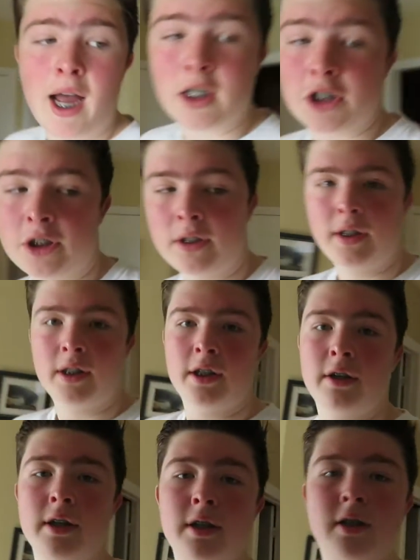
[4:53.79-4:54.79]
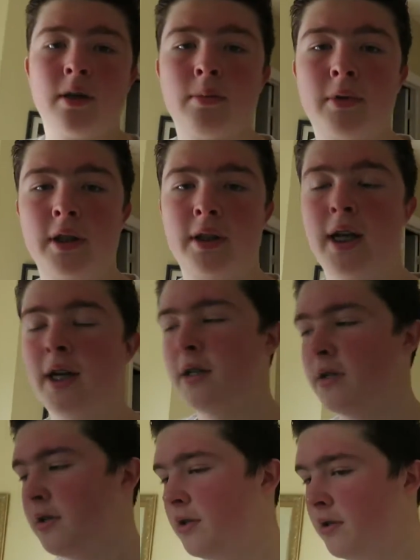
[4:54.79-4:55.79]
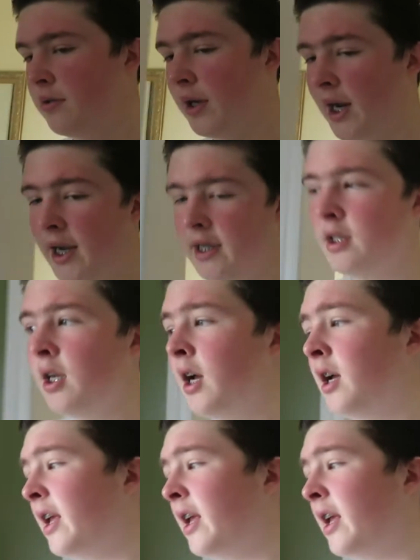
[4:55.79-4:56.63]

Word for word: actually, there is something that is new, guys.